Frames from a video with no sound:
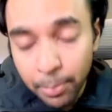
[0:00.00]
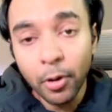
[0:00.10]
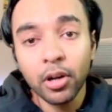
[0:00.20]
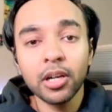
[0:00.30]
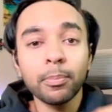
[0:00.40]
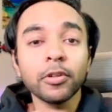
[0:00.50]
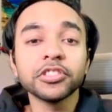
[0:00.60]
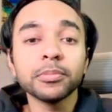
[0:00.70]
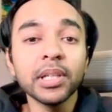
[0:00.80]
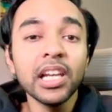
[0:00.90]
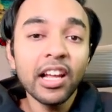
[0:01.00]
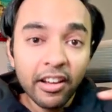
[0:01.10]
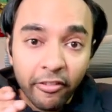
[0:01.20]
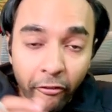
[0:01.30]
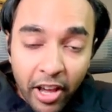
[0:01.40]
product possible
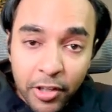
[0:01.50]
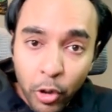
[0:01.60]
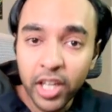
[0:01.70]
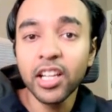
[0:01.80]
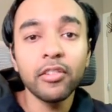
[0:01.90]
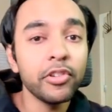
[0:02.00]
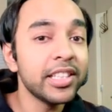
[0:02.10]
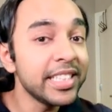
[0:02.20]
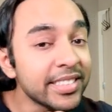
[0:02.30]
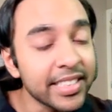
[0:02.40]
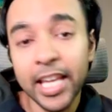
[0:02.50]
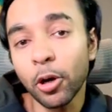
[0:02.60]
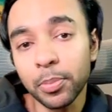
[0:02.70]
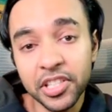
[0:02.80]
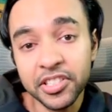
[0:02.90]
when you are done with these K
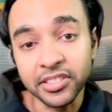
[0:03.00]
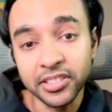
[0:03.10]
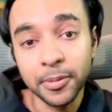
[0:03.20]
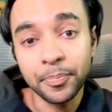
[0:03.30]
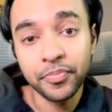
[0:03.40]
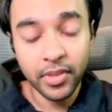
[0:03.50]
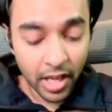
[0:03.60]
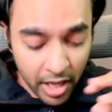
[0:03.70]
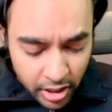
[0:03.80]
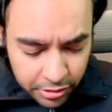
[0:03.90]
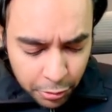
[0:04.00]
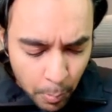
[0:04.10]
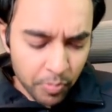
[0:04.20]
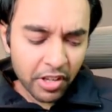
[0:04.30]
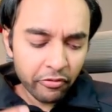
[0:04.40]
operations. So
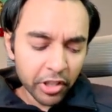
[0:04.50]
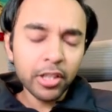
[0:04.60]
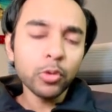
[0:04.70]
with